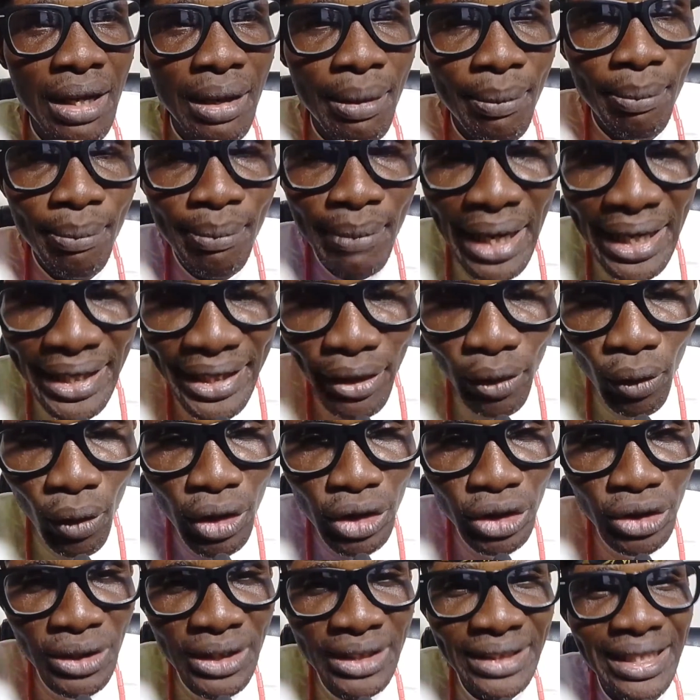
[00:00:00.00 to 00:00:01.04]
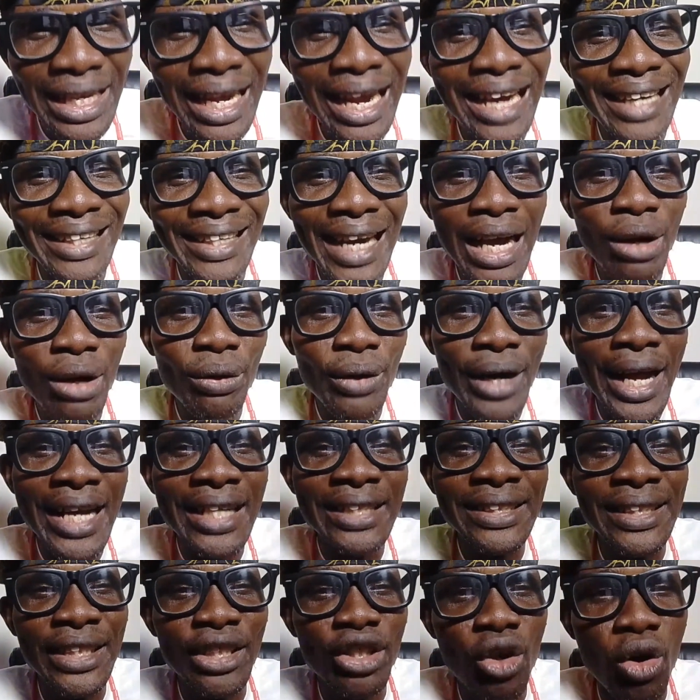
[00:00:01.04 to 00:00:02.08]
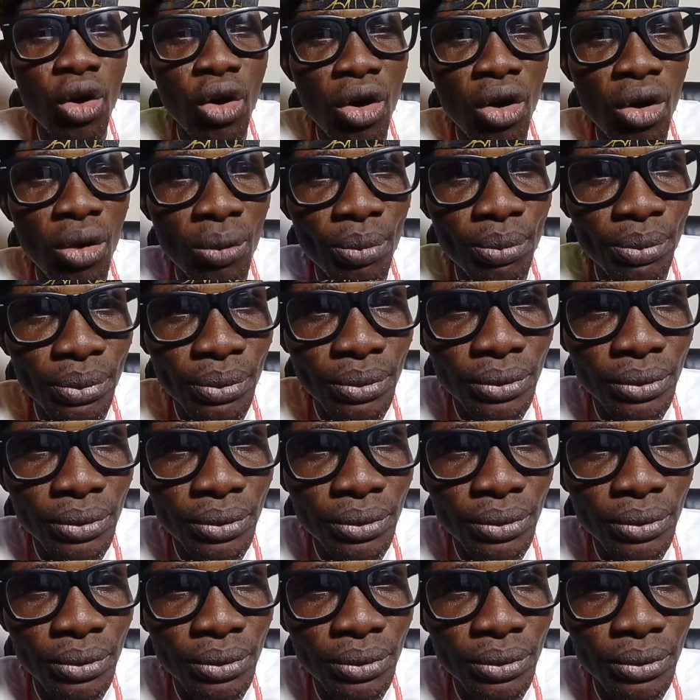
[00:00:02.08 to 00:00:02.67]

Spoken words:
Many countries are now rising up